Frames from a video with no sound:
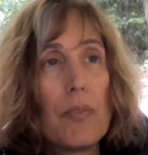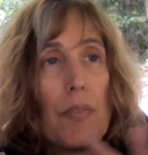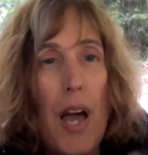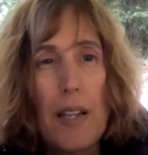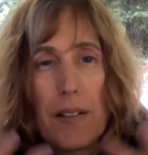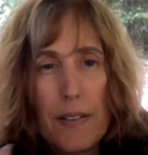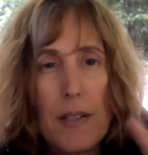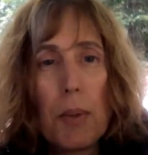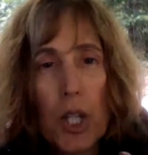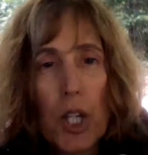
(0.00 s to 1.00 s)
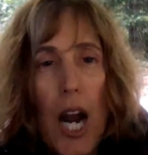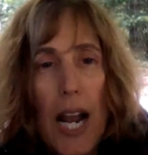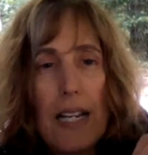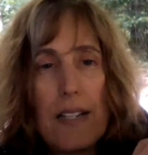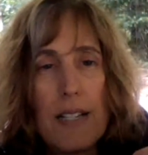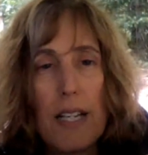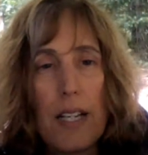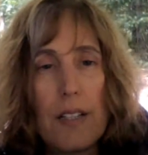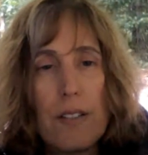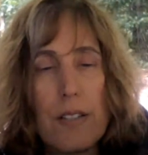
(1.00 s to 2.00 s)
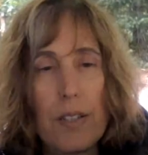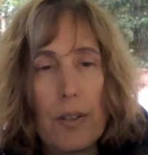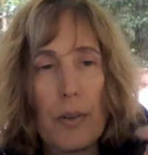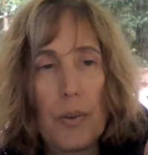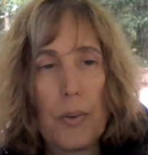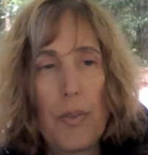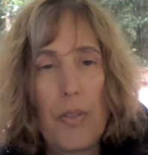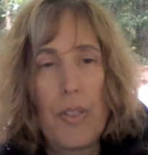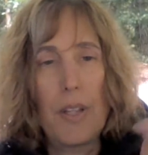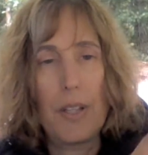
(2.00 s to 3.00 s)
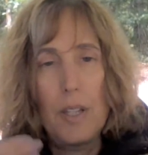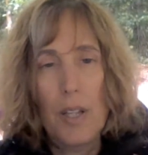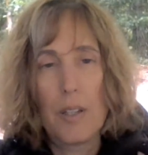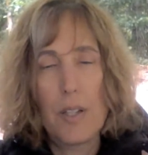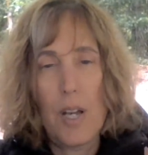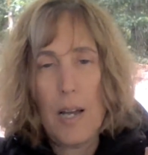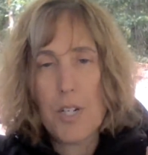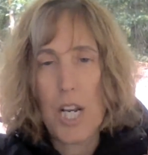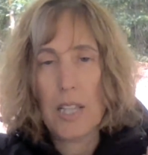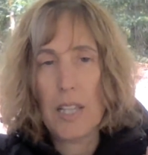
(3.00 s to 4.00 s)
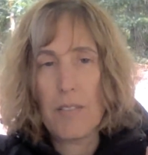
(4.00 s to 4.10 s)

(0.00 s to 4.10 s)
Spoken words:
that similar idea to the chain